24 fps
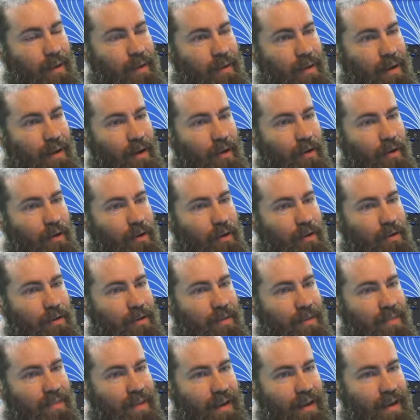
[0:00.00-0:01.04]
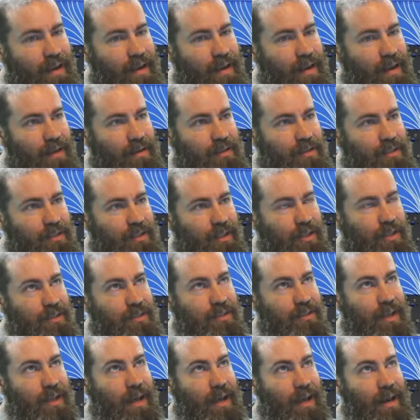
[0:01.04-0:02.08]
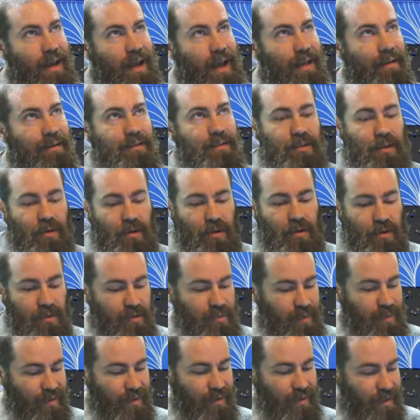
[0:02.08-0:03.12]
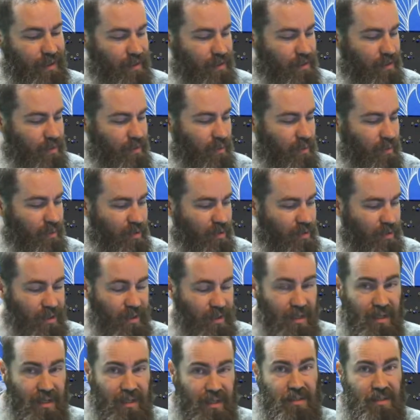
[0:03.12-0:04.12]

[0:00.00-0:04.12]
heard that they had just had Alex Soto's building another board,